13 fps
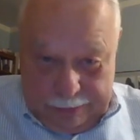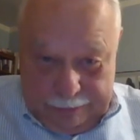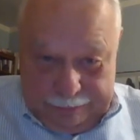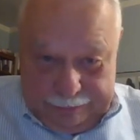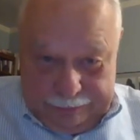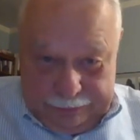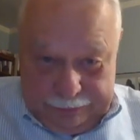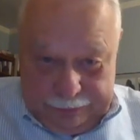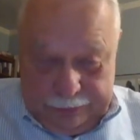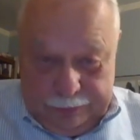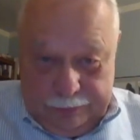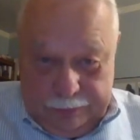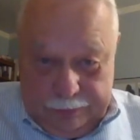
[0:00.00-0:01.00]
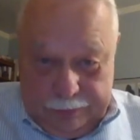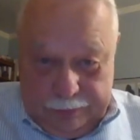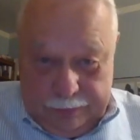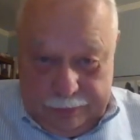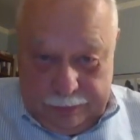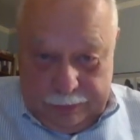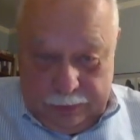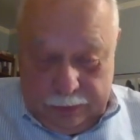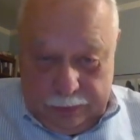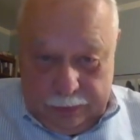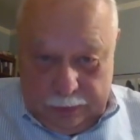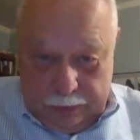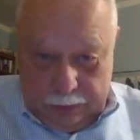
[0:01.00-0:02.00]

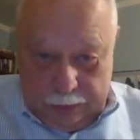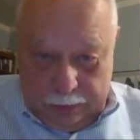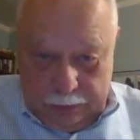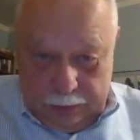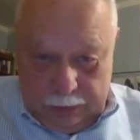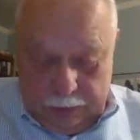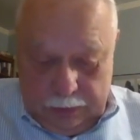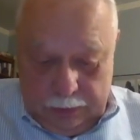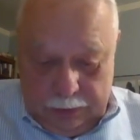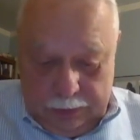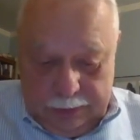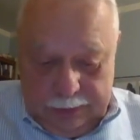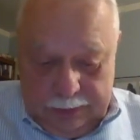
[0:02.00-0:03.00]
(not speaking)